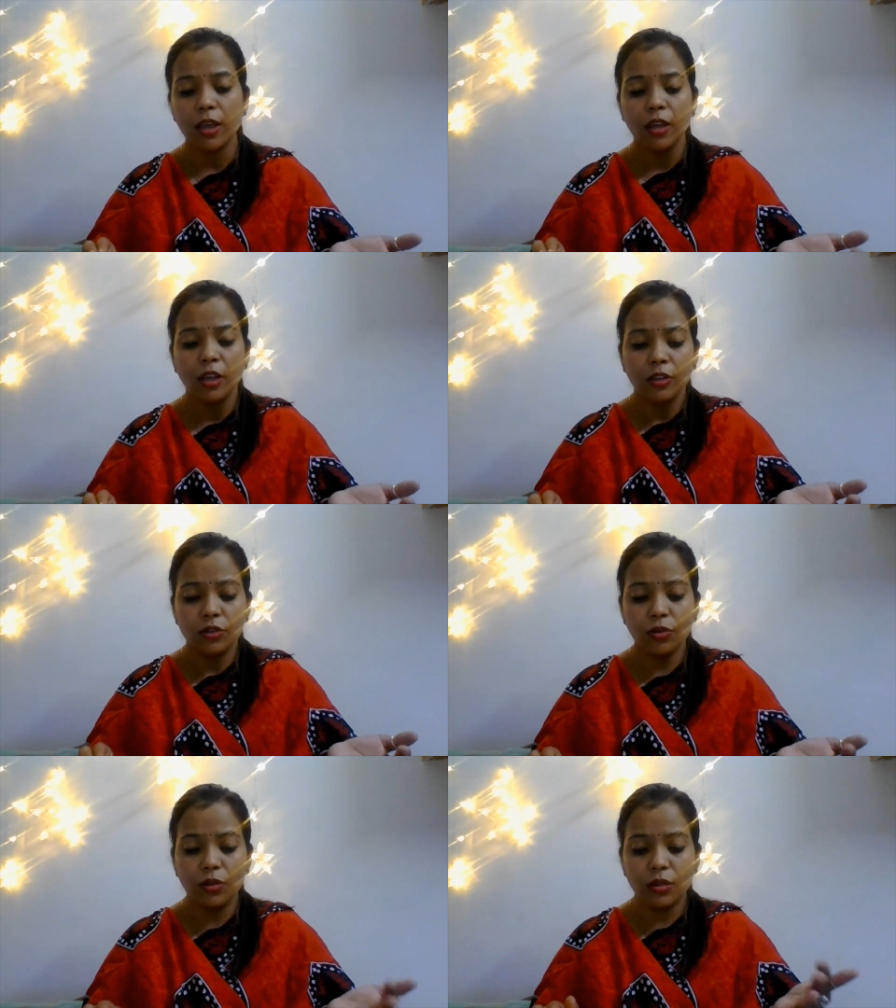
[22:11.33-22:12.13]

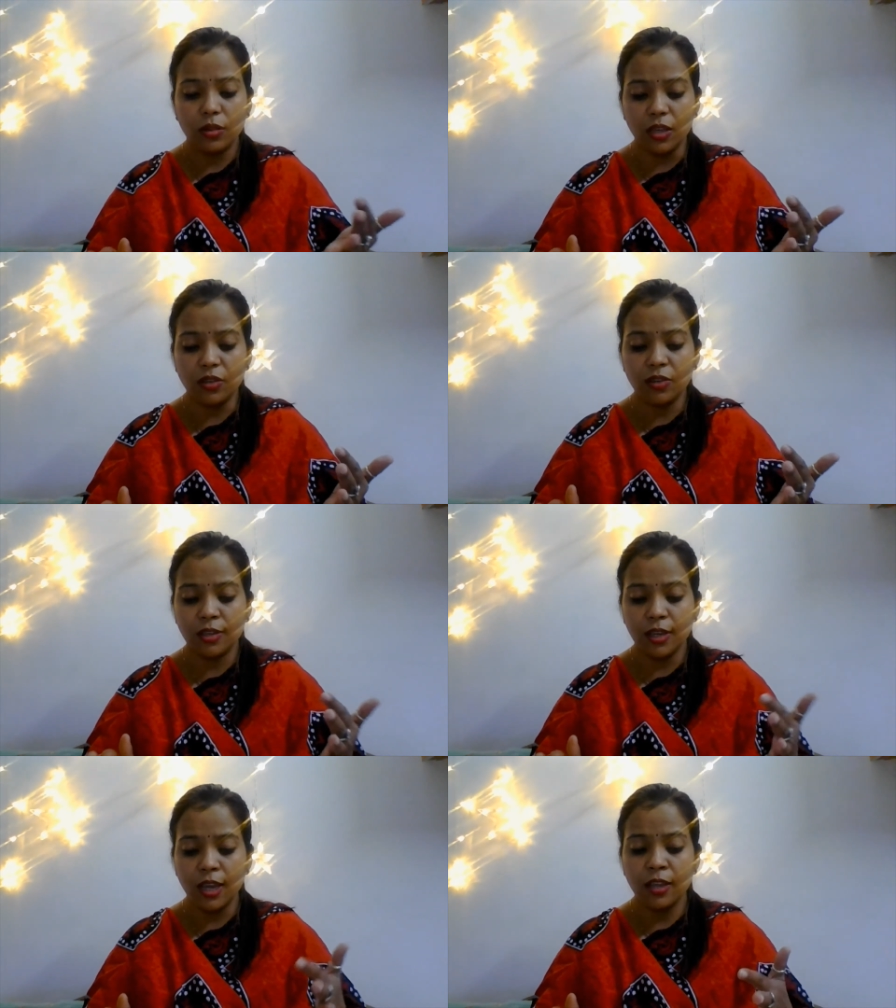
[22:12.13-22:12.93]
so this
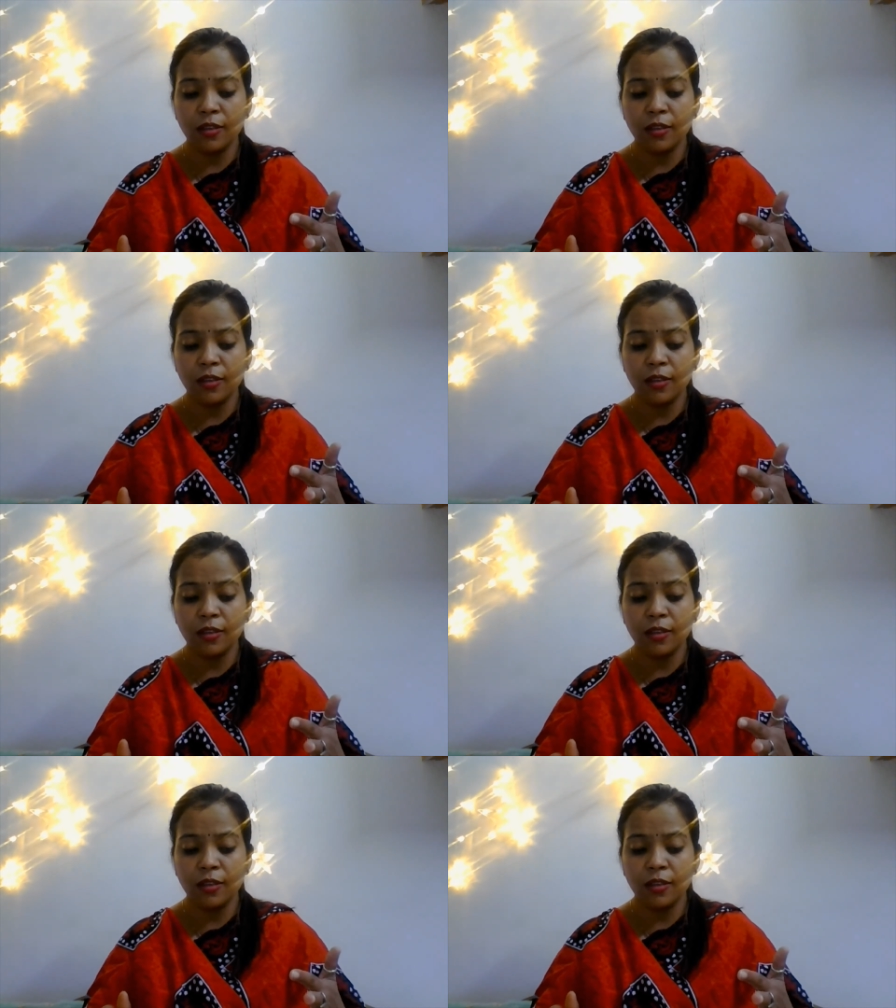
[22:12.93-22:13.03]
is